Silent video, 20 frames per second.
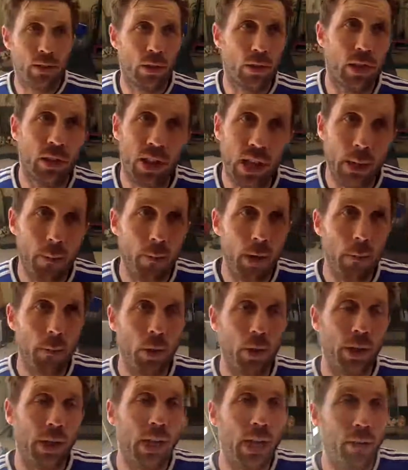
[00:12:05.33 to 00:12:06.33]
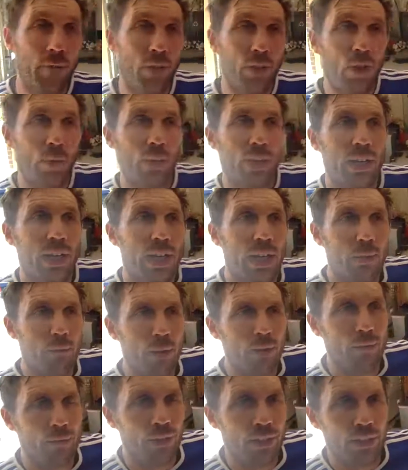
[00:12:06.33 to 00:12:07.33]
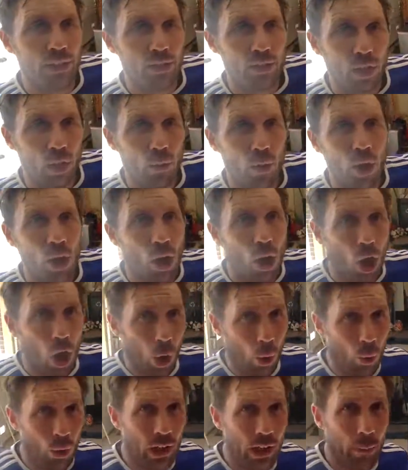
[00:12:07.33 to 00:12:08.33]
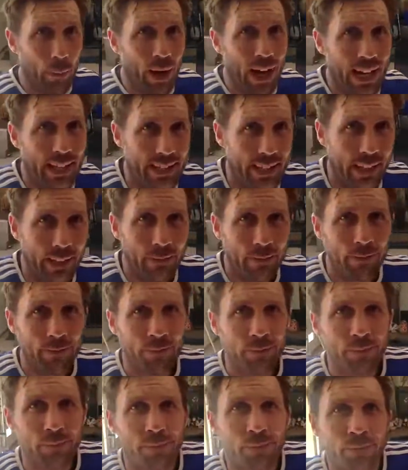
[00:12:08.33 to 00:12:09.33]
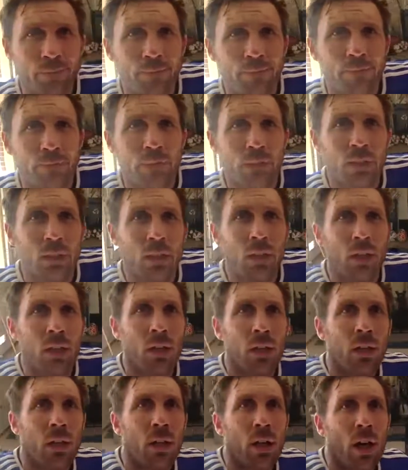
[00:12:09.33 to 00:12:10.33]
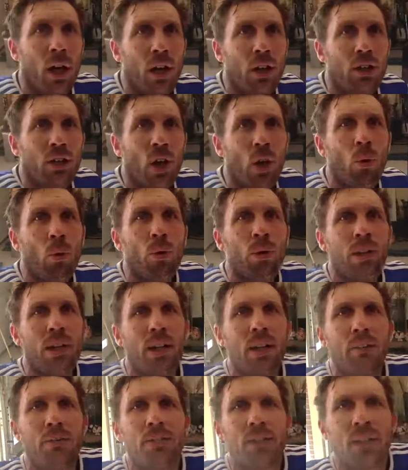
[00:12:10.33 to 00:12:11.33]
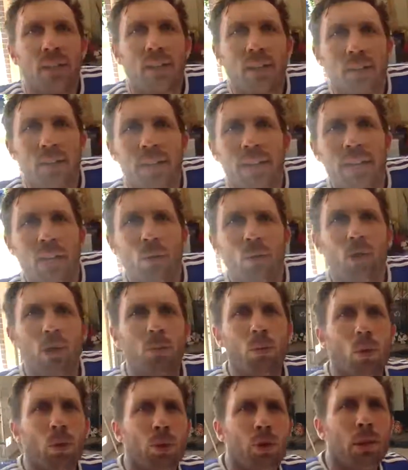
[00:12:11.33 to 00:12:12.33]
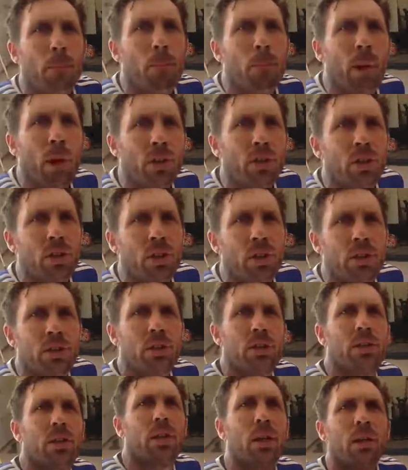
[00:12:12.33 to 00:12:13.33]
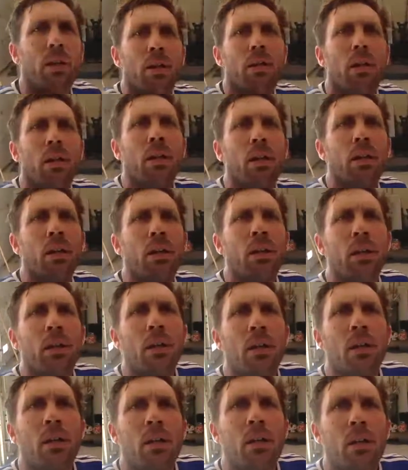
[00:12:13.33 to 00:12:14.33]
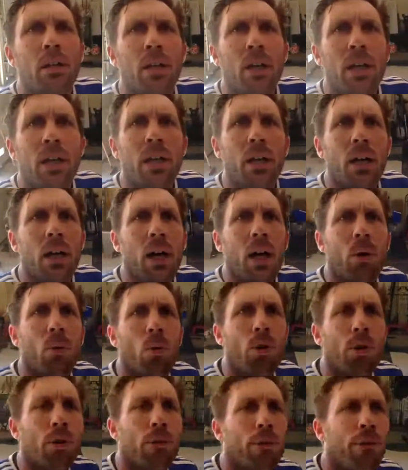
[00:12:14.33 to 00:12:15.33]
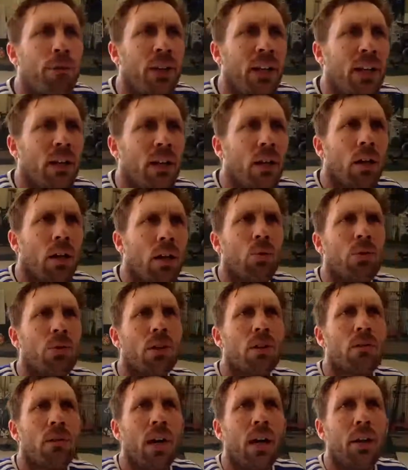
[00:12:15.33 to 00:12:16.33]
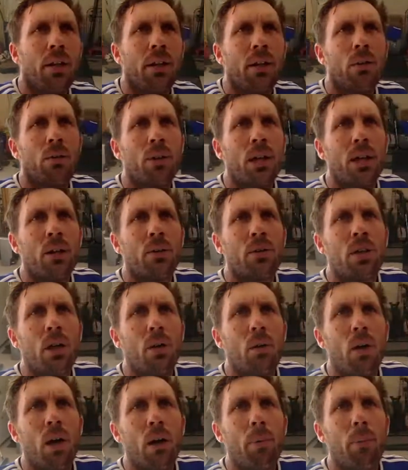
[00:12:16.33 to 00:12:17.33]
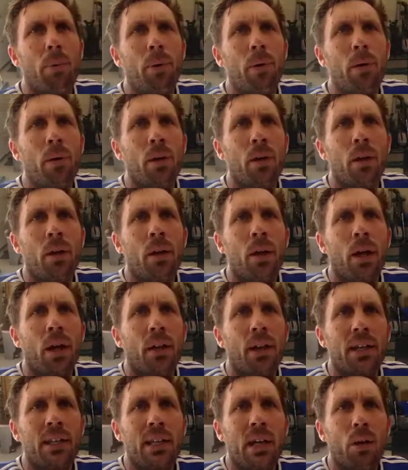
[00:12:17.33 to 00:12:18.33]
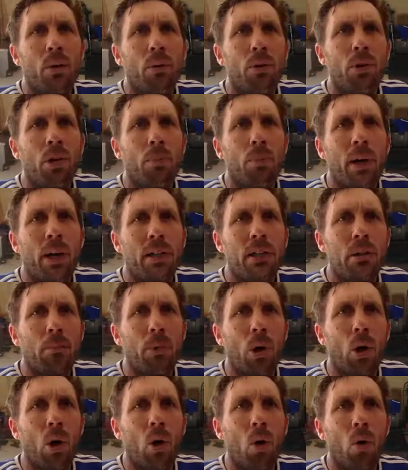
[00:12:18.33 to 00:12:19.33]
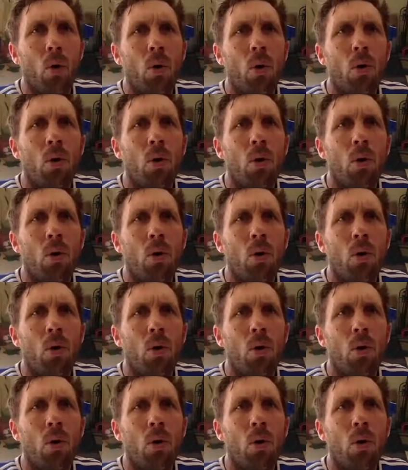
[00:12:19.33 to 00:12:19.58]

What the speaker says: the shape of my body if I don't get ahead of my feet. So, only your passing. I don't want you to lift your heel towards your buttocks. Okay? I want your feet low to the ground, heel down, toe up. And that's how I want you to pass the ball.